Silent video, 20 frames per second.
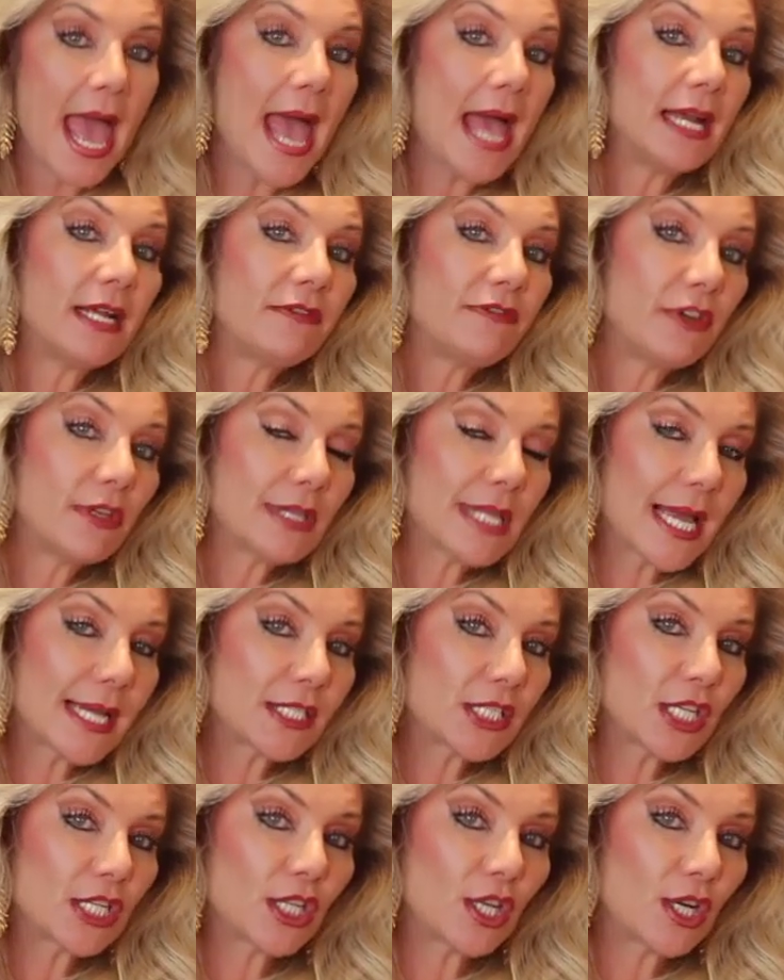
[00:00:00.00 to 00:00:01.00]
And if you'd
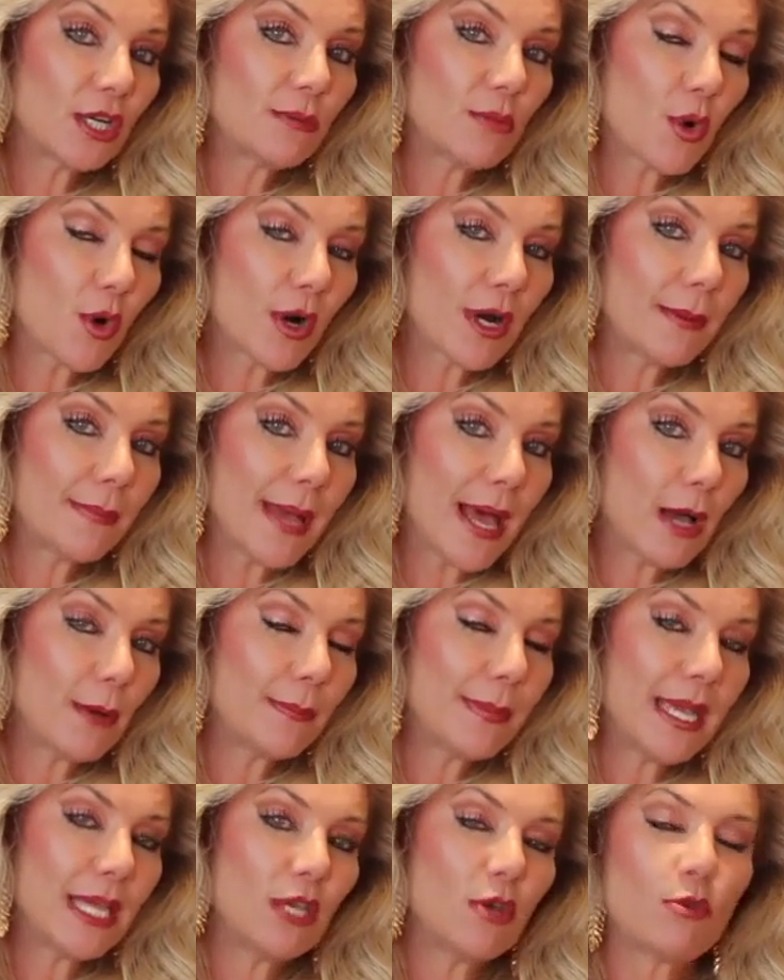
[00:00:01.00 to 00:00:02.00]
like to learn more
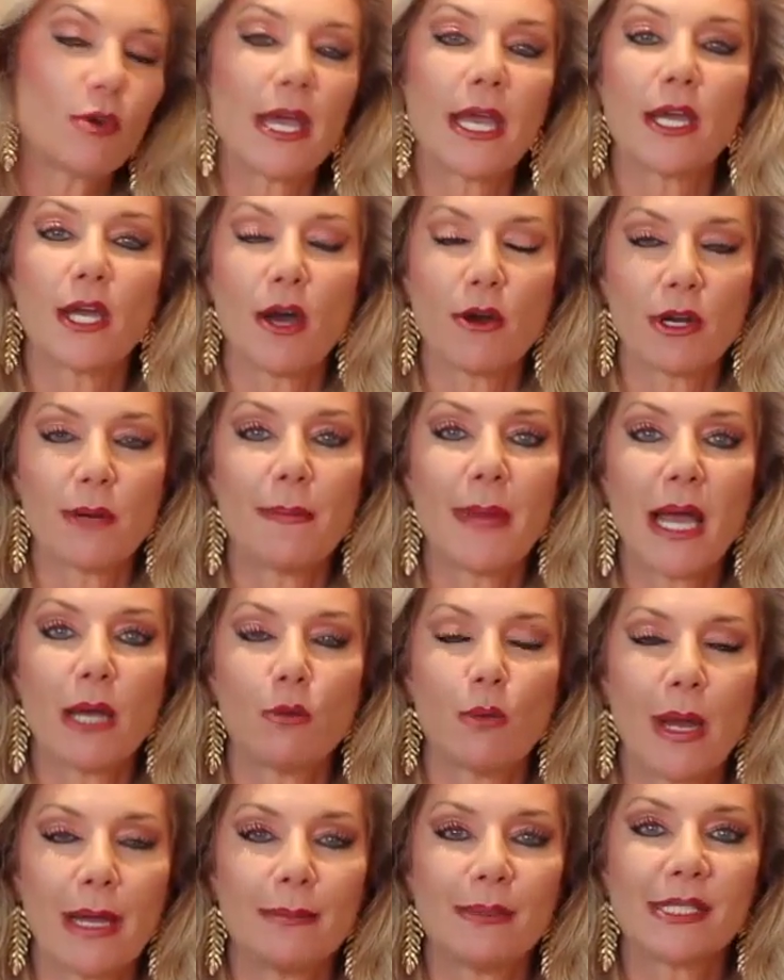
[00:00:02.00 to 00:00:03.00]
about me, you can go to my
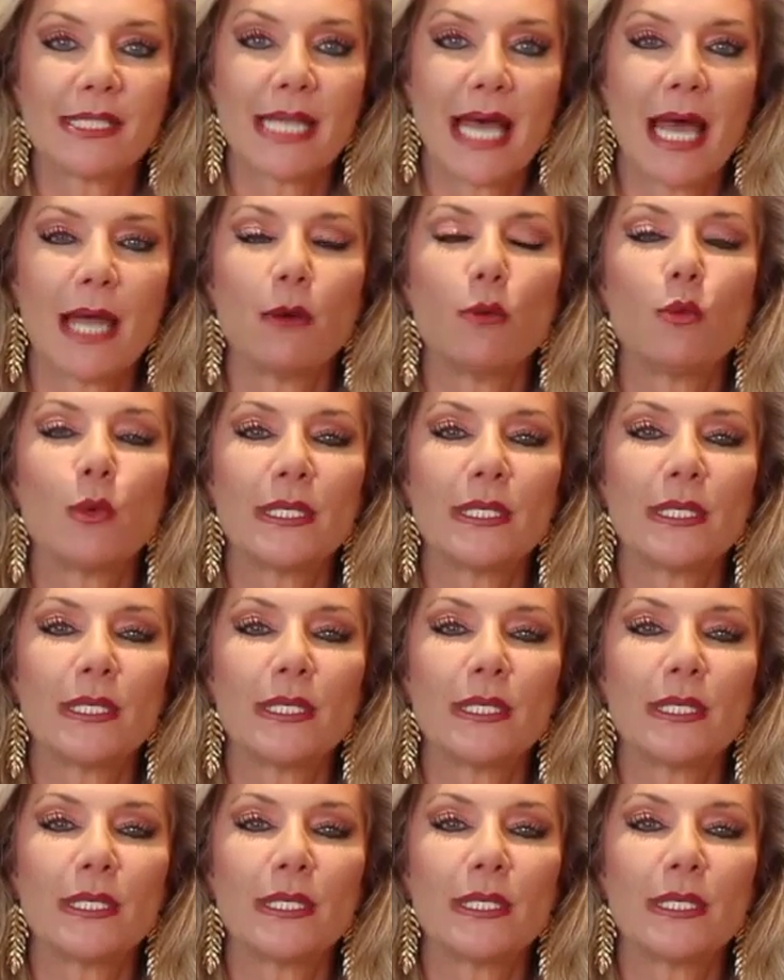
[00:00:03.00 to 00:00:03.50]
website,